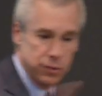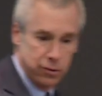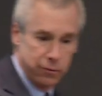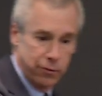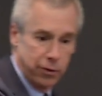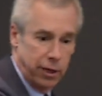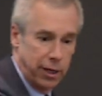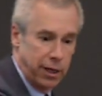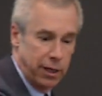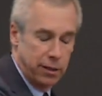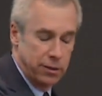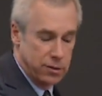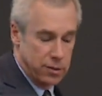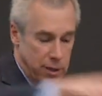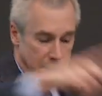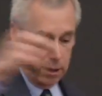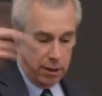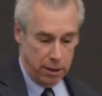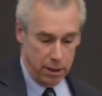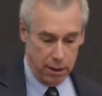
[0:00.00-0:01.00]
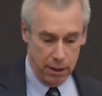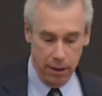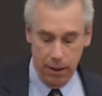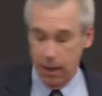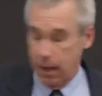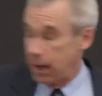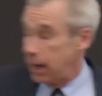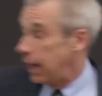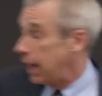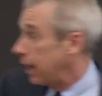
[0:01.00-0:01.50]
civilians, and
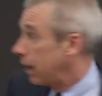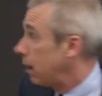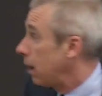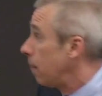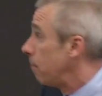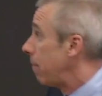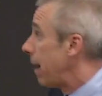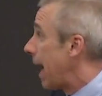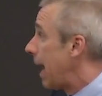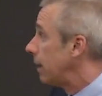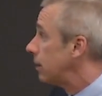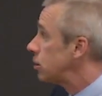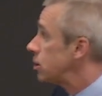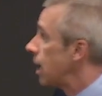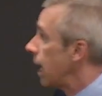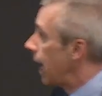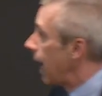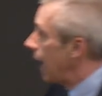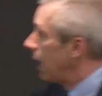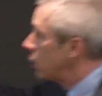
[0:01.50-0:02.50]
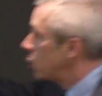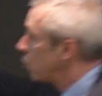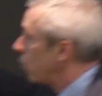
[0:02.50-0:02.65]
combatants, and